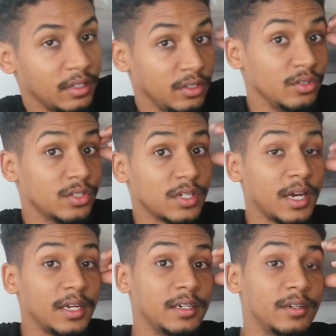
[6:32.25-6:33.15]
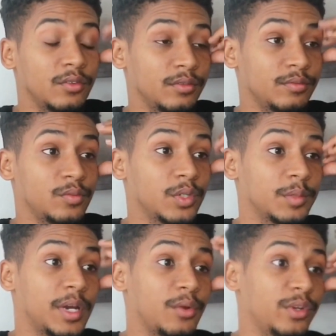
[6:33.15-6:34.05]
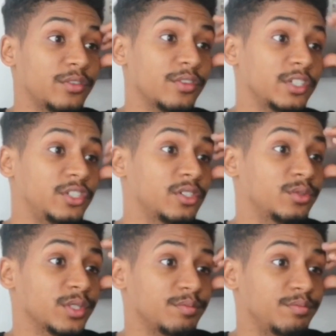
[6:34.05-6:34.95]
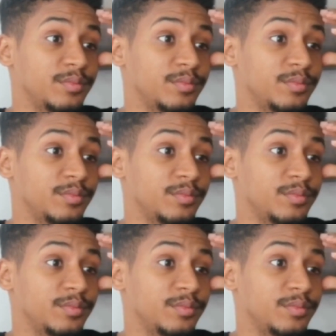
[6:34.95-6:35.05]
used Skye, and what my win ratio was,